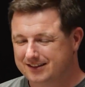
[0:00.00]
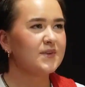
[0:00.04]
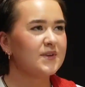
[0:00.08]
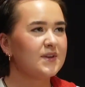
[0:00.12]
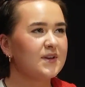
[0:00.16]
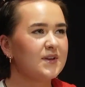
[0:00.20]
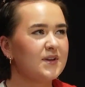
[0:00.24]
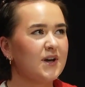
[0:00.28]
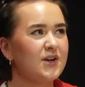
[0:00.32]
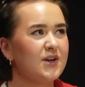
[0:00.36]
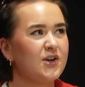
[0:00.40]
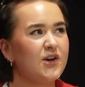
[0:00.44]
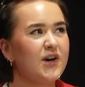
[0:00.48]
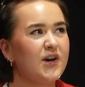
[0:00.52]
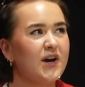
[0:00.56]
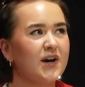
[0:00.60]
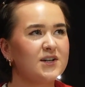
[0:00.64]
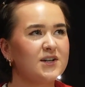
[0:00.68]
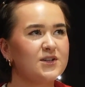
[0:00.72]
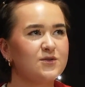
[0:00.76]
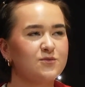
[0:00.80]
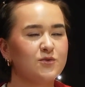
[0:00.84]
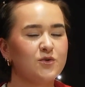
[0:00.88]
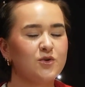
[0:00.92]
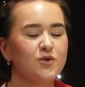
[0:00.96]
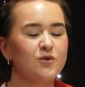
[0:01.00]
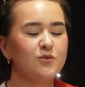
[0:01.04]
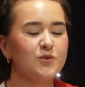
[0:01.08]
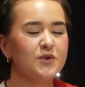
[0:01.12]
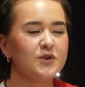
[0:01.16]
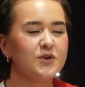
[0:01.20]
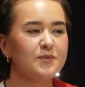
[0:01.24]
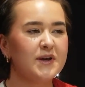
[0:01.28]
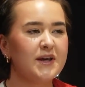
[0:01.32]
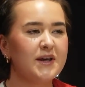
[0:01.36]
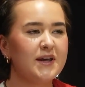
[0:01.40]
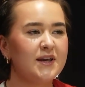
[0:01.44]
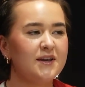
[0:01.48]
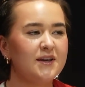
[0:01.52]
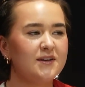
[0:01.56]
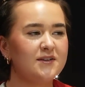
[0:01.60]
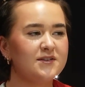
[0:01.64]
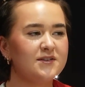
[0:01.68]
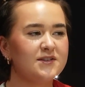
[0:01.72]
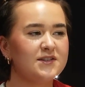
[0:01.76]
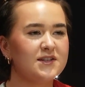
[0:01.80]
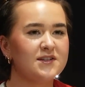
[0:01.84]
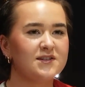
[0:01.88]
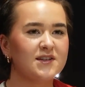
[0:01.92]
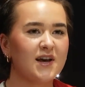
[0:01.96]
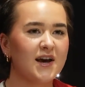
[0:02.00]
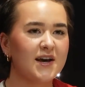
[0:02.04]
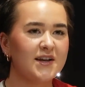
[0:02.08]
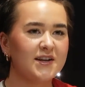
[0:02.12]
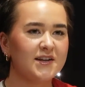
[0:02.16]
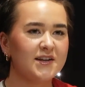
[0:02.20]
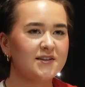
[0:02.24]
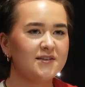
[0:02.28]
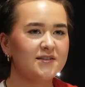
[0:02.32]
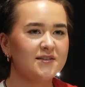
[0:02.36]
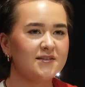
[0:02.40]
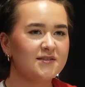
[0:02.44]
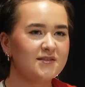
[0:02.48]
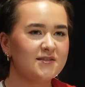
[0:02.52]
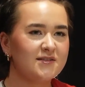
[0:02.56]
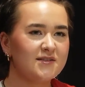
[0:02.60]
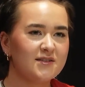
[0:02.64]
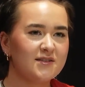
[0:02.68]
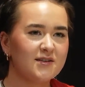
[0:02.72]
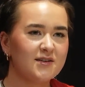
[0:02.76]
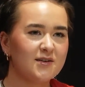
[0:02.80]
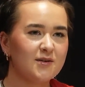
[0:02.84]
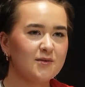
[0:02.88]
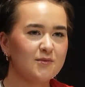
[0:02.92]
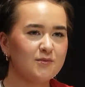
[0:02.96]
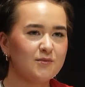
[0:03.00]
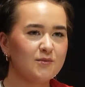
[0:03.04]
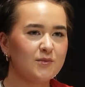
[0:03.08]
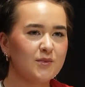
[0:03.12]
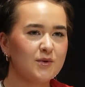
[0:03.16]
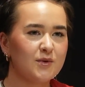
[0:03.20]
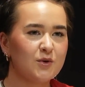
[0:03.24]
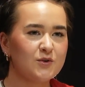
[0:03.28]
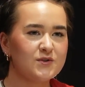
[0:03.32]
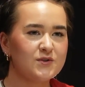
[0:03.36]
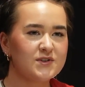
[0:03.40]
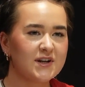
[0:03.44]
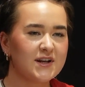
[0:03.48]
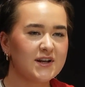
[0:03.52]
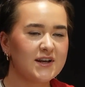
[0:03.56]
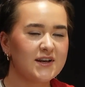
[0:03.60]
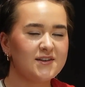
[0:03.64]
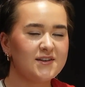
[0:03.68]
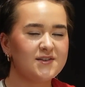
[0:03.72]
a UX role would be designing mostly.